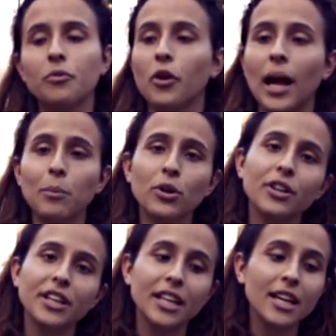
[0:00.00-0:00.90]

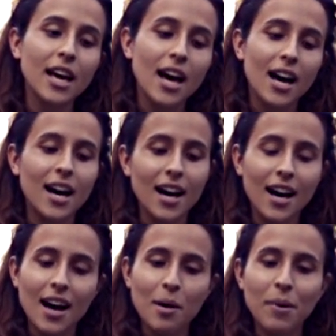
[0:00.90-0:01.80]
vocabulary
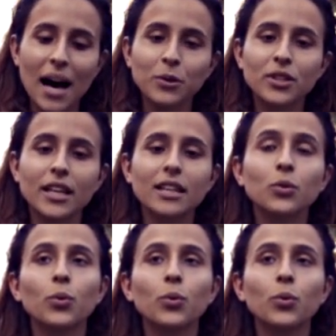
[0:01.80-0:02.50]
about it.